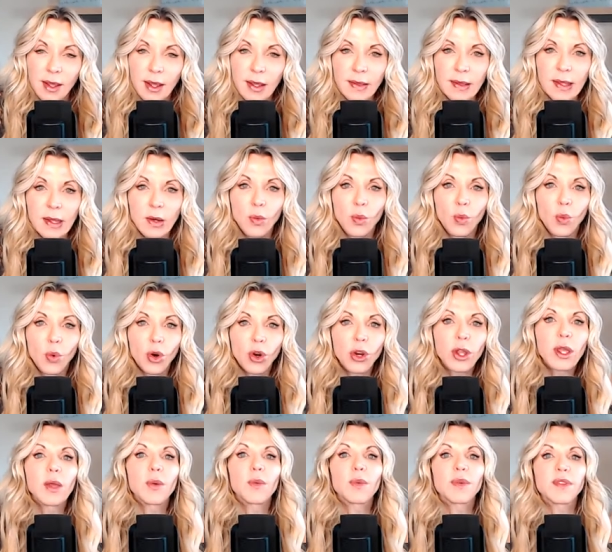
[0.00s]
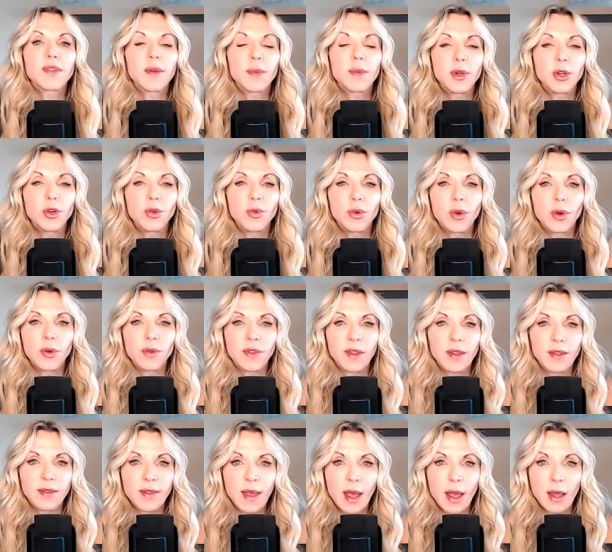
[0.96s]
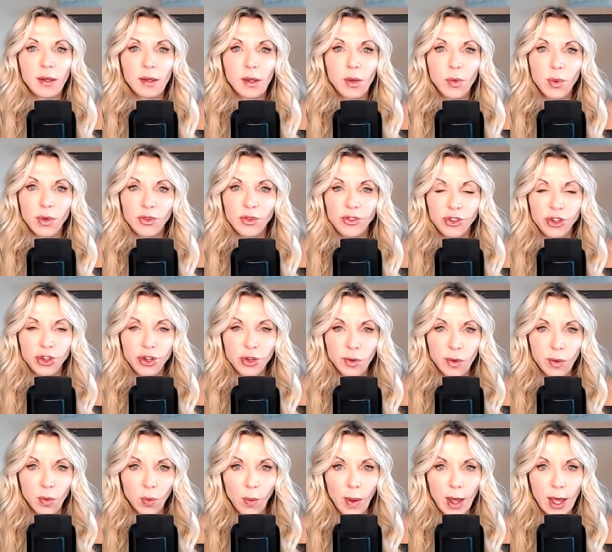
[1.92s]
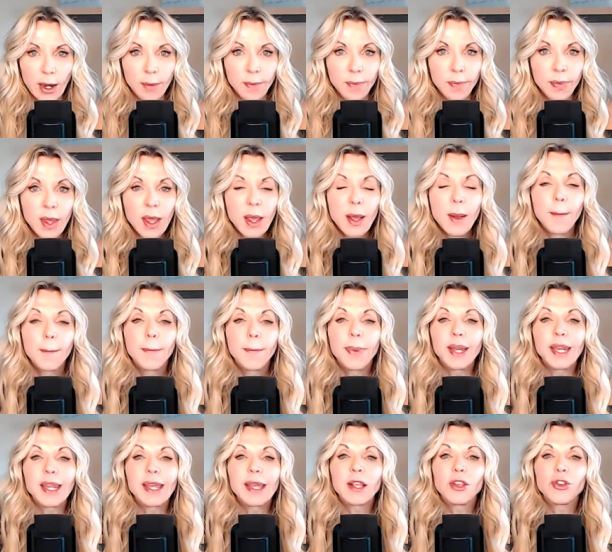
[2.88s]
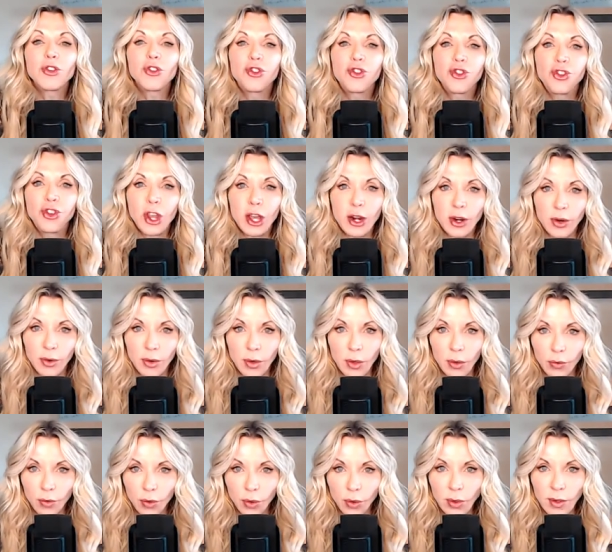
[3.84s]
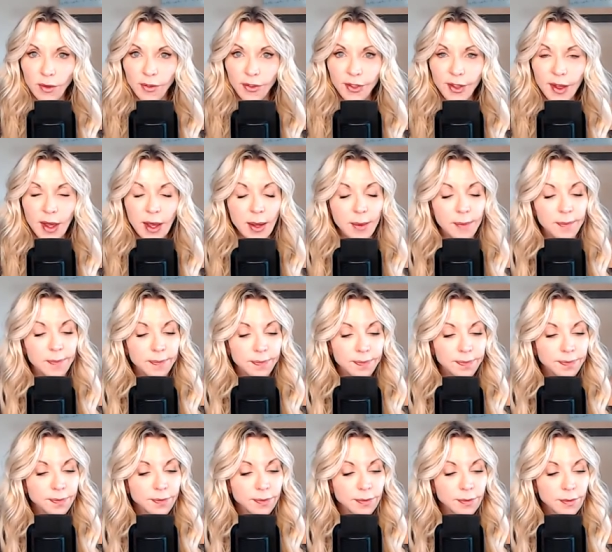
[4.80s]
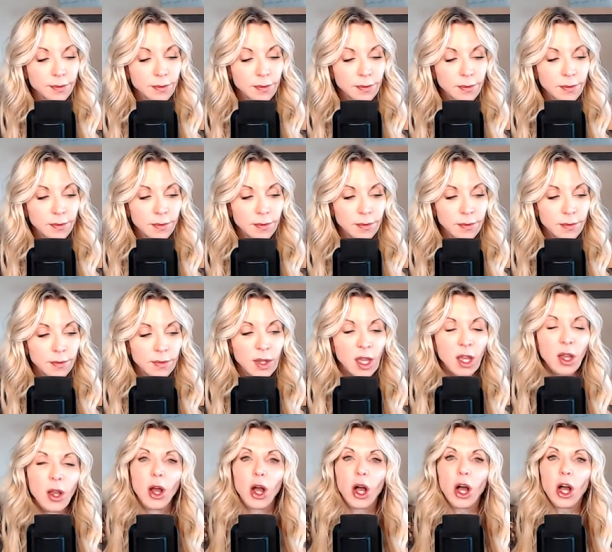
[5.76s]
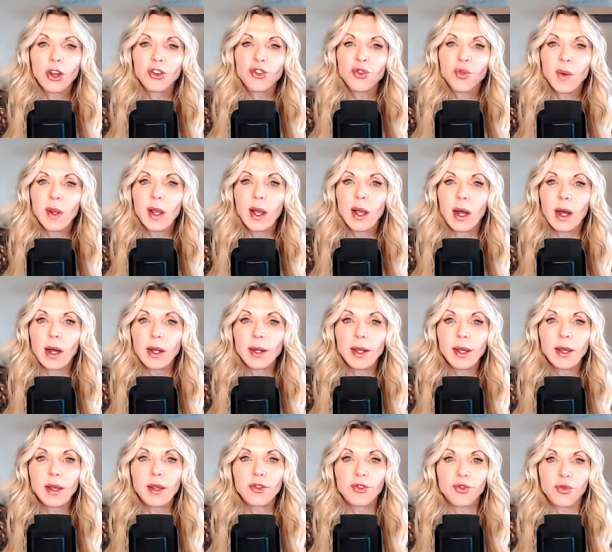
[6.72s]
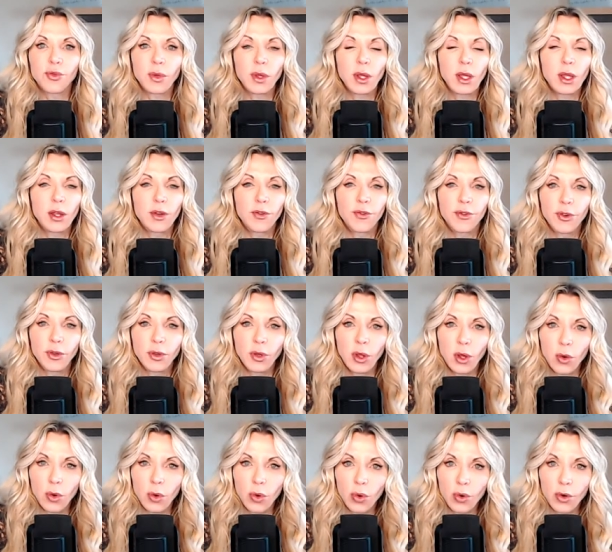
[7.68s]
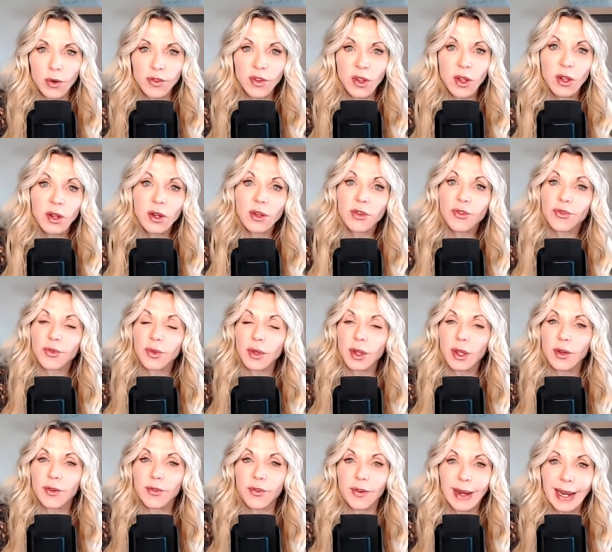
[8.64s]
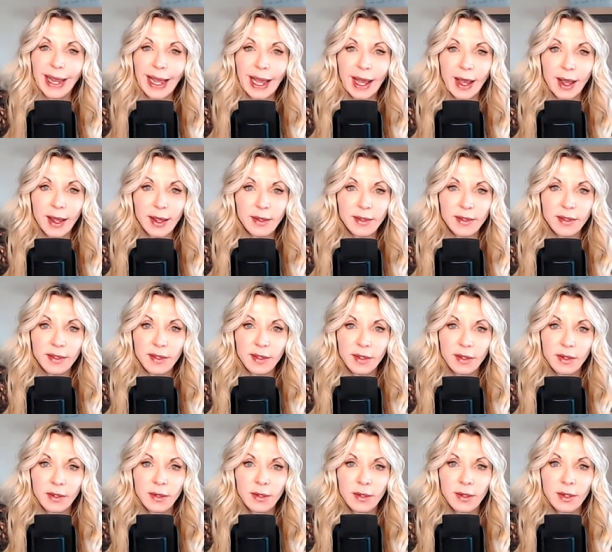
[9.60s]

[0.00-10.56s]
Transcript: and then working with someone who knows exactly what to do and when. But in general, rule of thumb, ashwagandha is really good for low cortisol and it's really good for guys.